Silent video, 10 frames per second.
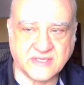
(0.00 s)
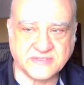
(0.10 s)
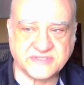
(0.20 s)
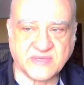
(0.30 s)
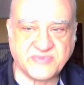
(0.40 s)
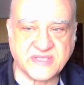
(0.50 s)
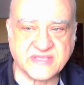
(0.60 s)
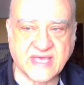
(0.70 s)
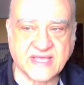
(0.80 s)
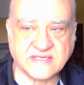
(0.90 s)
something
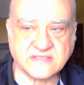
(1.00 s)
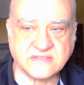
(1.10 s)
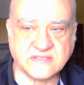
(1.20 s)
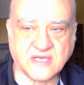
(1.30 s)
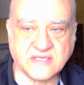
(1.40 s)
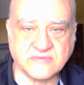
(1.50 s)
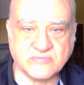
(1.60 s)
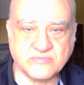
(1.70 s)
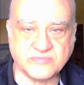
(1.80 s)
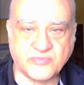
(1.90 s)
that
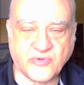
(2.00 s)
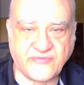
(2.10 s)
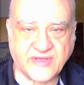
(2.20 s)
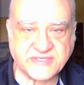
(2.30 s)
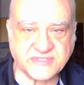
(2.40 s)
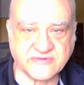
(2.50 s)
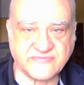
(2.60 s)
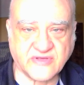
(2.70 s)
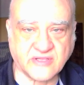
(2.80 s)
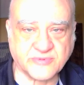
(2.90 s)
professional
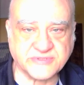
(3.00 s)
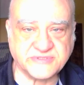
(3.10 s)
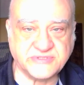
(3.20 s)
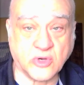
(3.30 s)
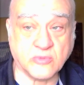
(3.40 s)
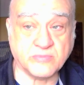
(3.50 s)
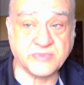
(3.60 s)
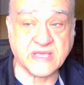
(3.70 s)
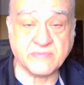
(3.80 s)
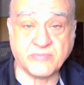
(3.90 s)
developers don't
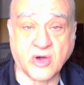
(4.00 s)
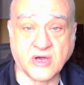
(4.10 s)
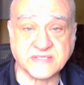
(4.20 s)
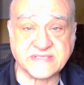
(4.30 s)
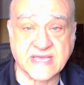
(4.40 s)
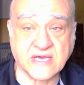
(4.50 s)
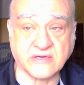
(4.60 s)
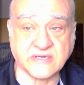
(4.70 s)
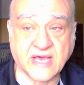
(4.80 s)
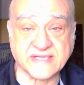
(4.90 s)
get bogged
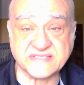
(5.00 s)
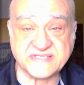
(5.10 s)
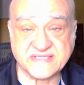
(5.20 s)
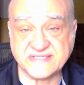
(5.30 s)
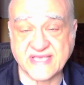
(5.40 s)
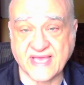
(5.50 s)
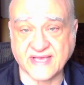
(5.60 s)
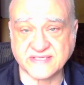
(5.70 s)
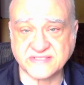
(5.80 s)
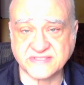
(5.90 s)
down on
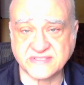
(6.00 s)
syntax.